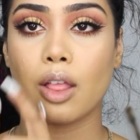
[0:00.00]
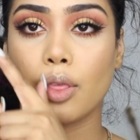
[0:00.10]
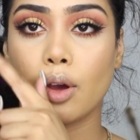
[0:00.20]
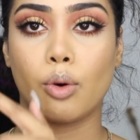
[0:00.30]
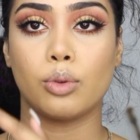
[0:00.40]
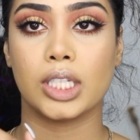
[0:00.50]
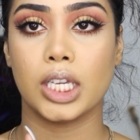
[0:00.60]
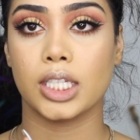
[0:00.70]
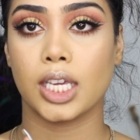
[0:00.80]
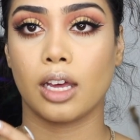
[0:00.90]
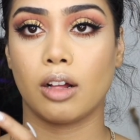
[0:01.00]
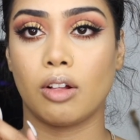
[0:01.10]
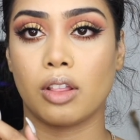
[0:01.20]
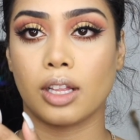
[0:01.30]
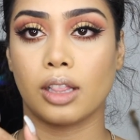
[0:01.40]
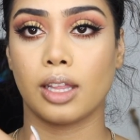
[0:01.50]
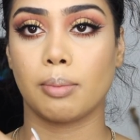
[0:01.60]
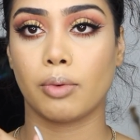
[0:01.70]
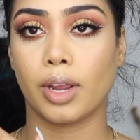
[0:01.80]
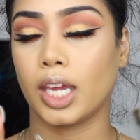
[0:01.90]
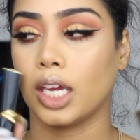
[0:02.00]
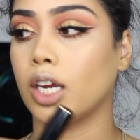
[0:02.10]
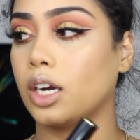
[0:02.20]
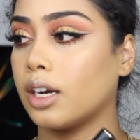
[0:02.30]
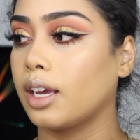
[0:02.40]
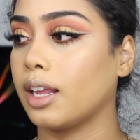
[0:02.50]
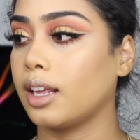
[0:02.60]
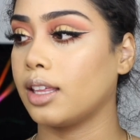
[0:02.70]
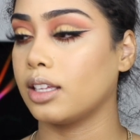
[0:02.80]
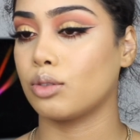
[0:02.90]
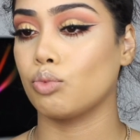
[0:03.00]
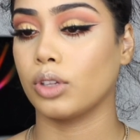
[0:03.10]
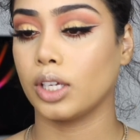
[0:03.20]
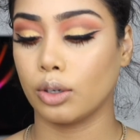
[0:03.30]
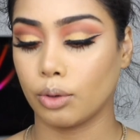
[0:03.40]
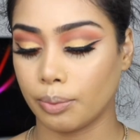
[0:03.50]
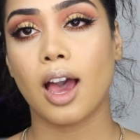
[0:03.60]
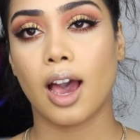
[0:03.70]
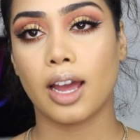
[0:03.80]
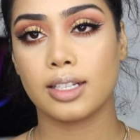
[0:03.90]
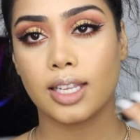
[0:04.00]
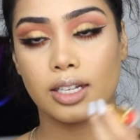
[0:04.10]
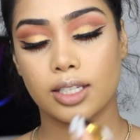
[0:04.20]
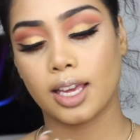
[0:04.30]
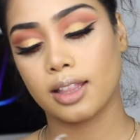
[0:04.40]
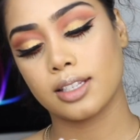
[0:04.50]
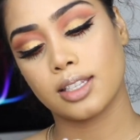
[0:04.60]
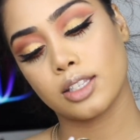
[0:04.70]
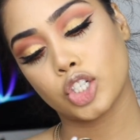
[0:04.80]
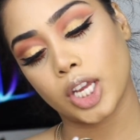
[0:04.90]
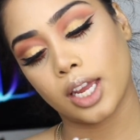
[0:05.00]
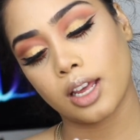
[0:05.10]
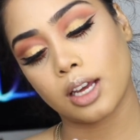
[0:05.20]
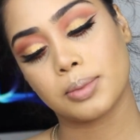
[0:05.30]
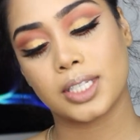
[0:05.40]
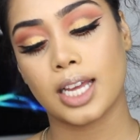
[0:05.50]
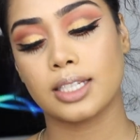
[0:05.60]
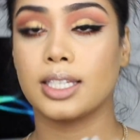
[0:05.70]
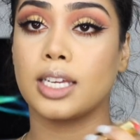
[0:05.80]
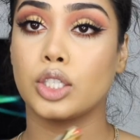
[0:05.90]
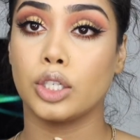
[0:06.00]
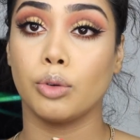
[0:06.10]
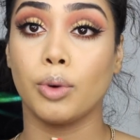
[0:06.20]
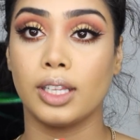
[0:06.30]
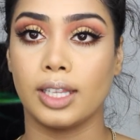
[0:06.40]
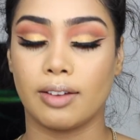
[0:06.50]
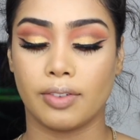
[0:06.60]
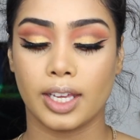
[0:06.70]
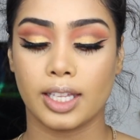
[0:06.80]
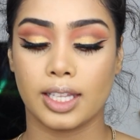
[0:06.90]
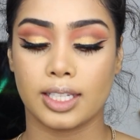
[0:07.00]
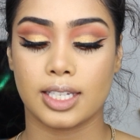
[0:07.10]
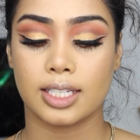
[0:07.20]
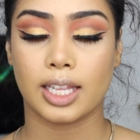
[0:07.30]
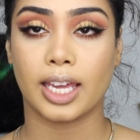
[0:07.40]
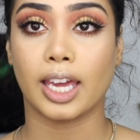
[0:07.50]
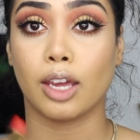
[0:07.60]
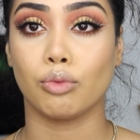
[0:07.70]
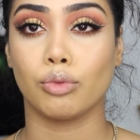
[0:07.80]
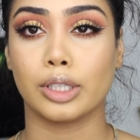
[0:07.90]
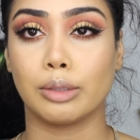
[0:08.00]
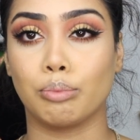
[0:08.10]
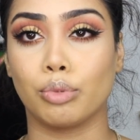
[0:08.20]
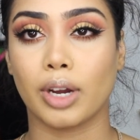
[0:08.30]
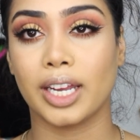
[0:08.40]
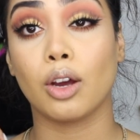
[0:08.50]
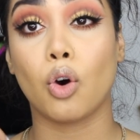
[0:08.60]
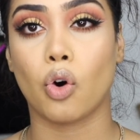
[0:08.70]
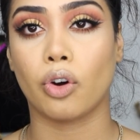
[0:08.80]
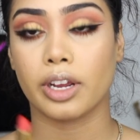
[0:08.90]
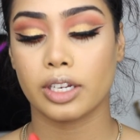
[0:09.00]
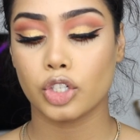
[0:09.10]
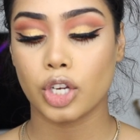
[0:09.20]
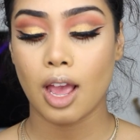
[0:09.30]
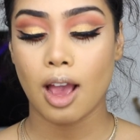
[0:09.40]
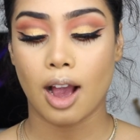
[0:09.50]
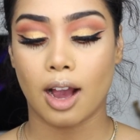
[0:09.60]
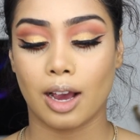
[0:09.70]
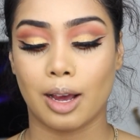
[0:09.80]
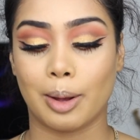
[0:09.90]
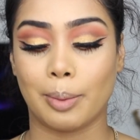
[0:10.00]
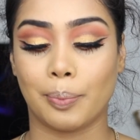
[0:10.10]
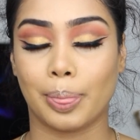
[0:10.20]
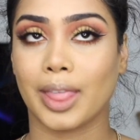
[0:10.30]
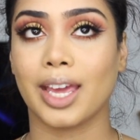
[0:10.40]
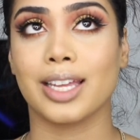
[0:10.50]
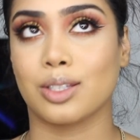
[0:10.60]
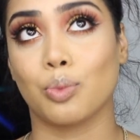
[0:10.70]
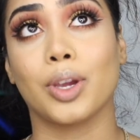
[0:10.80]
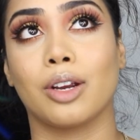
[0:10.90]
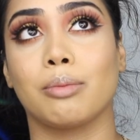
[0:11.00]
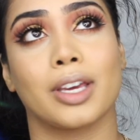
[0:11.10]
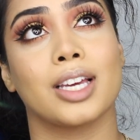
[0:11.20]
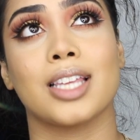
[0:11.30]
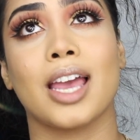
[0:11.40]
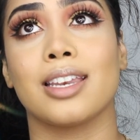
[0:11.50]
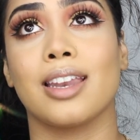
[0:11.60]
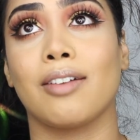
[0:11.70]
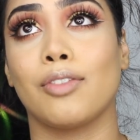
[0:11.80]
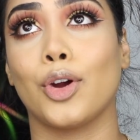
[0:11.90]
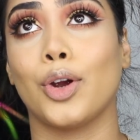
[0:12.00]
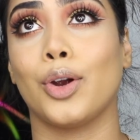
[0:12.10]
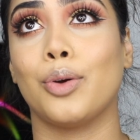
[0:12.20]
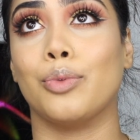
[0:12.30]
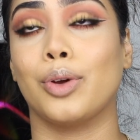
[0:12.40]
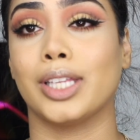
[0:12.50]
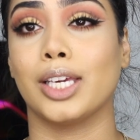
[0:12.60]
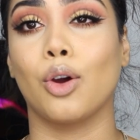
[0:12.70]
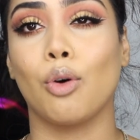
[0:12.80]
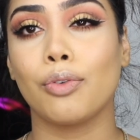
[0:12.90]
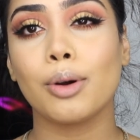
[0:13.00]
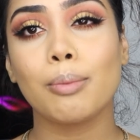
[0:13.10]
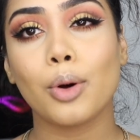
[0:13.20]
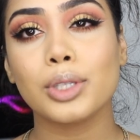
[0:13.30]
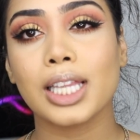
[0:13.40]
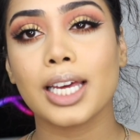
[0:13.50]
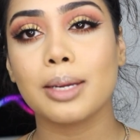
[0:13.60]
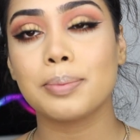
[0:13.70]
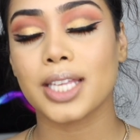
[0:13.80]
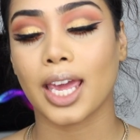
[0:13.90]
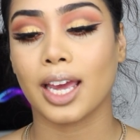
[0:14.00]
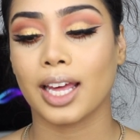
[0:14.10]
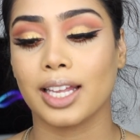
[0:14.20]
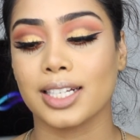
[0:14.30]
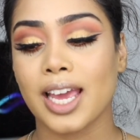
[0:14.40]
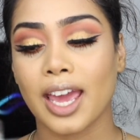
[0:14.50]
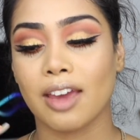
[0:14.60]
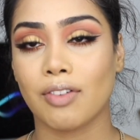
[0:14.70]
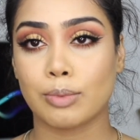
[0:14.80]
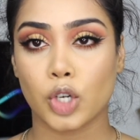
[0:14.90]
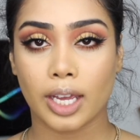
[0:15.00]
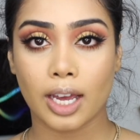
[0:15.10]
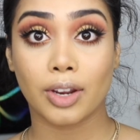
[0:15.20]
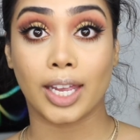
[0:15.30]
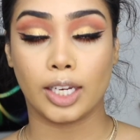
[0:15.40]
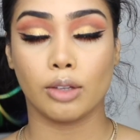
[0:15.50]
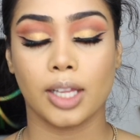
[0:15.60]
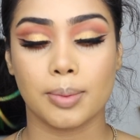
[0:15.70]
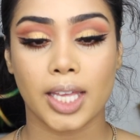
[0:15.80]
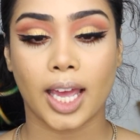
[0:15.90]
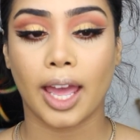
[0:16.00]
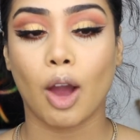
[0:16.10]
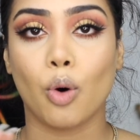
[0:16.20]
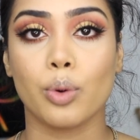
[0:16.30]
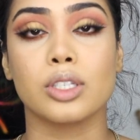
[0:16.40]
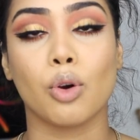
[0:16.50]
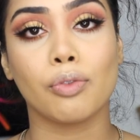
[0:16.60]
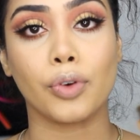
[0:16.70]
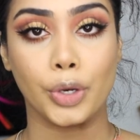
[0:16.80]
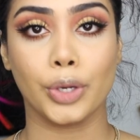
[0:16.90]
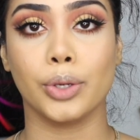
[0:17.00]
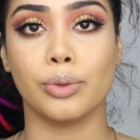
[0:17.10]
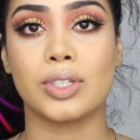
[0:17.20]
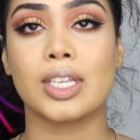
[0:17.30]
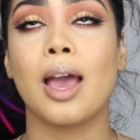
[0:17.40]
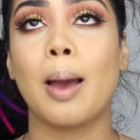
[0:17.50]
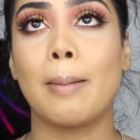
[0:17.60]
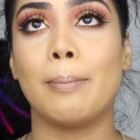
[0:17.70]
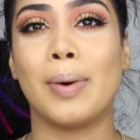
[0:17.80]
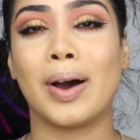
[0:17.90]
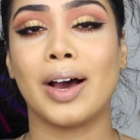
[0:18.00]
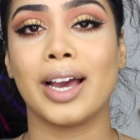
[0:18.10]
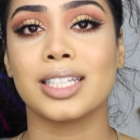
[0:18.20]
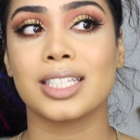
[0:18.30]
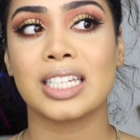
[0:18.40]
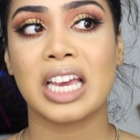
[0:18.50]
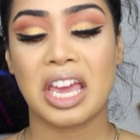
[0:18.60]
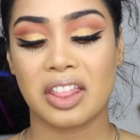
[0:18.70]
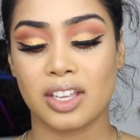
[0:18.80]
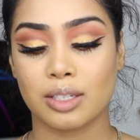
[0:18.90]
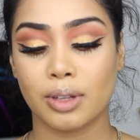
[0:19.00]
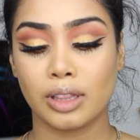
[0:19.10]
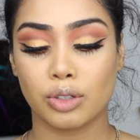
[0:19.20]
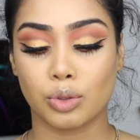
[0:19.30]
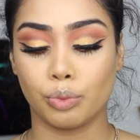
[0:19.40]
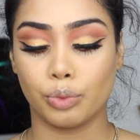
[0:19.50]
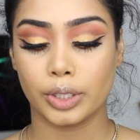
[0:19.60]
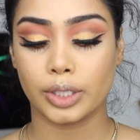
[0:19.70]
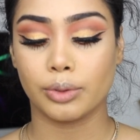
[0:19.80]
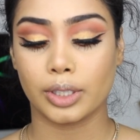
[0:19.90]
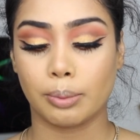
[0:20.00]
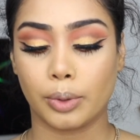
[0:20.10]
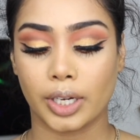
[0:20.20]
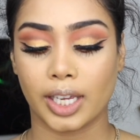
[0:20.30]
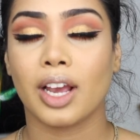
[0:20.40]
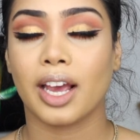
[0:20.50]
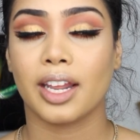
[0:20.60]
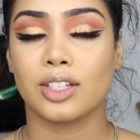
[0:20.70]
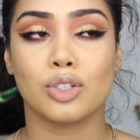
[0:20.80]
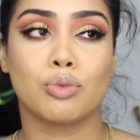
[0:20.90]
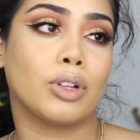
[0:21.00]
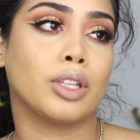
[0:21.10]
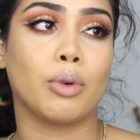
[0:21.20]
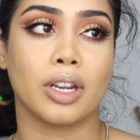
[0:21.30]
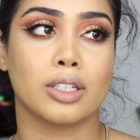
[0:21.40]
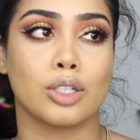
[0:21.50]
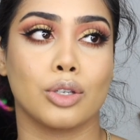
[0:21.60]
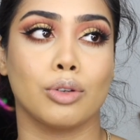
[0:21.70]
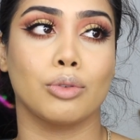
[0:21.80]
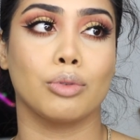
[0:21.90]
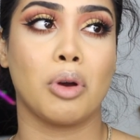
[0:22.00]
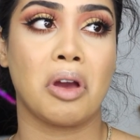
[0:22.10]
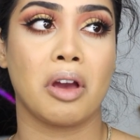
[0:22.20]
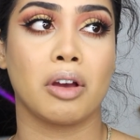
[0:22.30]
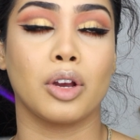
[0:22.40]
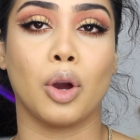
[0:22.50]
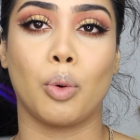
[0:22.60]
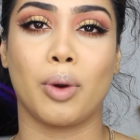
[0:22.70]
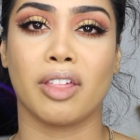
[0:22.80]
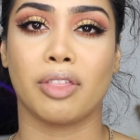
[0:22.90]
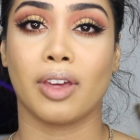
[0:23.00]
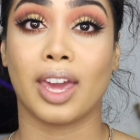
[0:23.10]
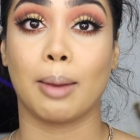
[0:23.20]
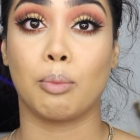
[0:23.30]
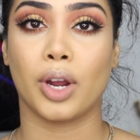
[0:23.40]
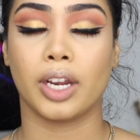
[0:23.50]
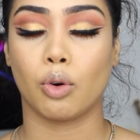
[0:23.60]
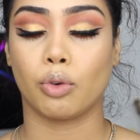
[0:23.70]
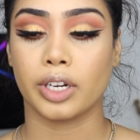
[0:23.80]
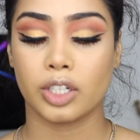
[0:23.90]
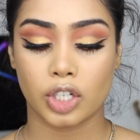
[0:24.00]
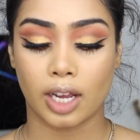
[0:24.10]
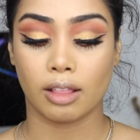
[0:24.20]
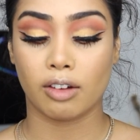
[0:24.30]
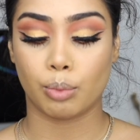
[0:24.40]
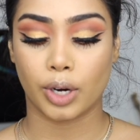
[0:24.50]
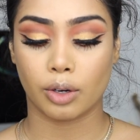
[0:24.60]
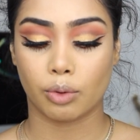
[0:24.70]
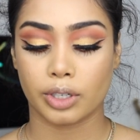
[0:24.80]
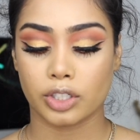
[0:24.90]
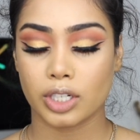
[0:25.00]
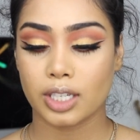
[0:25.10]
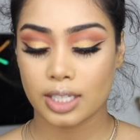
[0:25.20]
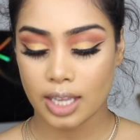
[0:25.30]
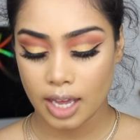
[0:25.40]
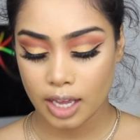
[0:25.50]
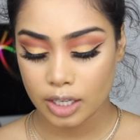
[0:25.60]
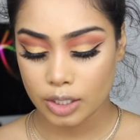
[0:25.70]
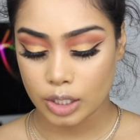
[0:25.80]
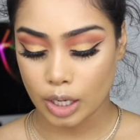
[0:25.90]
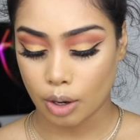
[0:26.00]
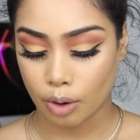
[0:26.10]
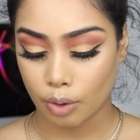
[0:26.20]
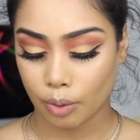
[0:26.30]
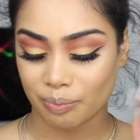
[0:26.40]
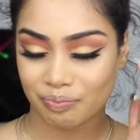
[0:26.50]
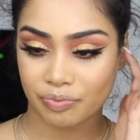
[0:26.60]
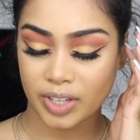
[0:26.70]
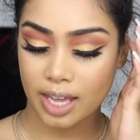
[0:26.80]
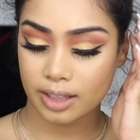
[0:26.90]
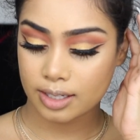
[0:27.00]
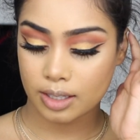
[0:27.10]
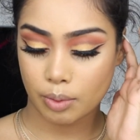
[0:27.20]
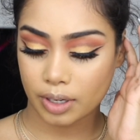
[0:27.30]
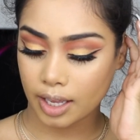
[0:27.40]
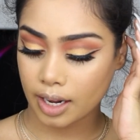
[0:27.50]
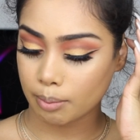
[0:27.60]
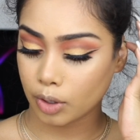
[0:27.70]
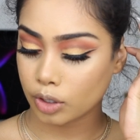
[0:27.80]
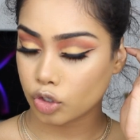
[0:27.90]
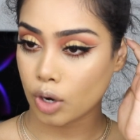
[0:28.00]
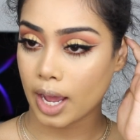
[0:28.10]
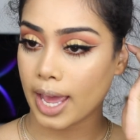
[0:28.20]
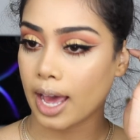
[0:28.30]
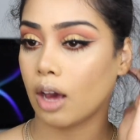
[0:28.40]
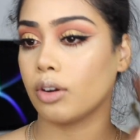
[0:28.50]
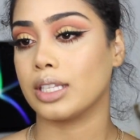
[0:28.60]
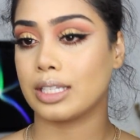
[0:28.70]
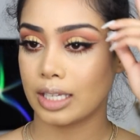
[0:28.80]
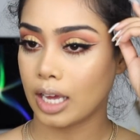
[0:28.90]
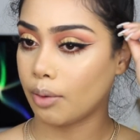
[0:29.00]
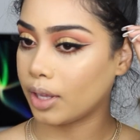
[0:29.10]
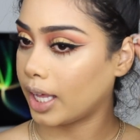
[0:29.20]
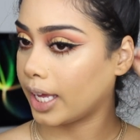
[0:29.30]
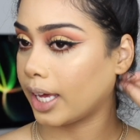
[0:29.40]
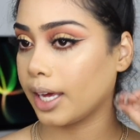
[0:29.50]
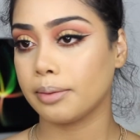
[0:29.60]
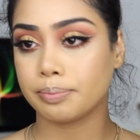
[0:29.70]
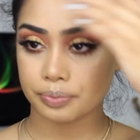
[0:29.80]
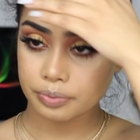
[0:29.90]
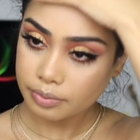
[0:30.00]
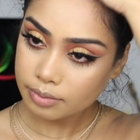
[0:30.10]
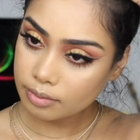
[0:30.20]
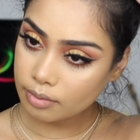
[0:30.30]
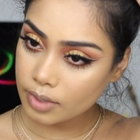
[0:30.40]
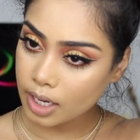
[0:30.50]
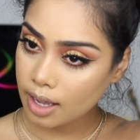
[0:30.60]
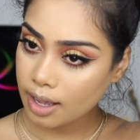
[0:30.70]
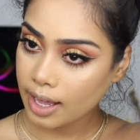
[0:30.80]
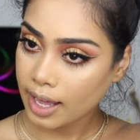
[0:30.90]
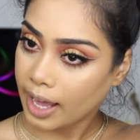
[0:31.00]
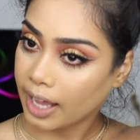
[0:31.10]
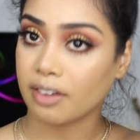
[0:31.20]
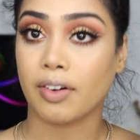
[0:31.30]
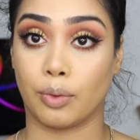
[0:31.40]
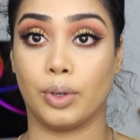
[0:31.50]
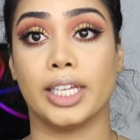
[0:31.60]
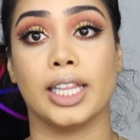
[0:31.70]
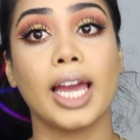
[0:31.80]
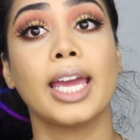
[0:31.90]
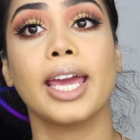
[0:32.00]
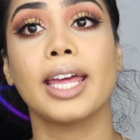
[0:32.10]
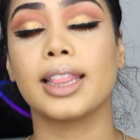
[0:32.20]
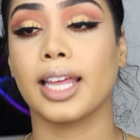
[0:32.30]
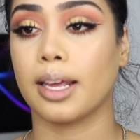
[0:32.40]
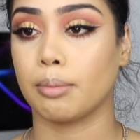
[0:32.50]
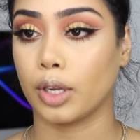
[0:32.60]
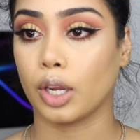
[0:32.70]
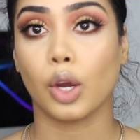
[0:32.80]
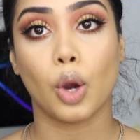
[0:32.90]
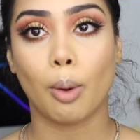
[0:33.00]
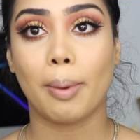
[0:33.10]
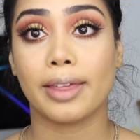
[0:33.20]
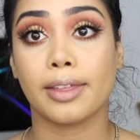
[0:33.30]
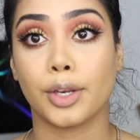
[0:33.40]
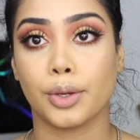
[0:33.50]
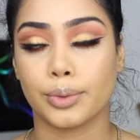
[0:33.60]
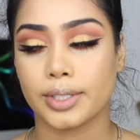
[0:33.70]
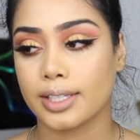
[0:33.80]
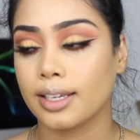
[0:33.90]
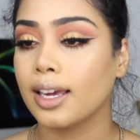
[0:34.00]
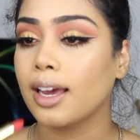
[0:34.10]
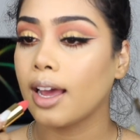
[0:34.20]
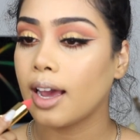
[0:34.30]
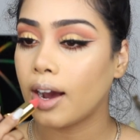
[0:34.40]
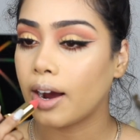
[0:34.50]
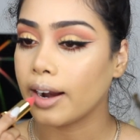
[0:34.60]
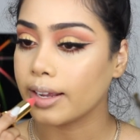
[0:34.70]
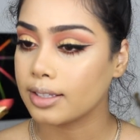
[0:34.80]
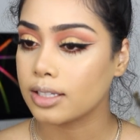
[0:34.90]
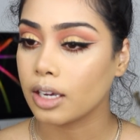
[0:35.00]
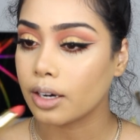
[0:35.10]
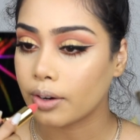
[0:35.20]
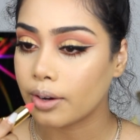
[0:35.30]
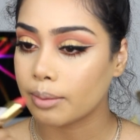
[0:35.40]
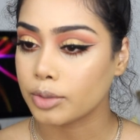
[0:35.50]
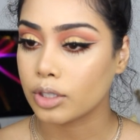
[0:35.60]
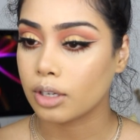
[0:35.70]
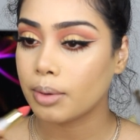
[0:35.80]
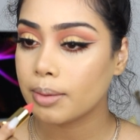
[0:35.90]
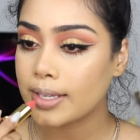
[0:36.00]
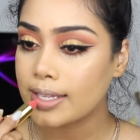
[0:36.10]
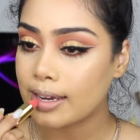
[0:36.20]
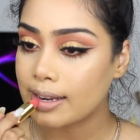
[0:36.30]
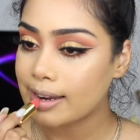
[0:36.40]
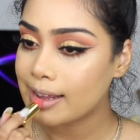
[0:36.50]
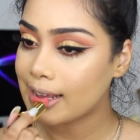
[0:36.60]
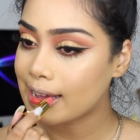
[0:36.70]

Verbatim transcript: the whole detail, the lip right here. And I think it's really cool. I decided to get this in the shade Obsessed 211. This is like a really bright orange. Um, it's weird because I never really go for bold lips. And if I'm trying out a new lipstick, I always go for nudes. But this one looked really, really pretty. And I just really wanted to go with a bright orange. I love bright oranges. So yeah, this is the one that I'm going to try out and see how I like it. And if I really like it, then I'm gonna go buy the nudes. Alright, so I'm just gonna pop this on.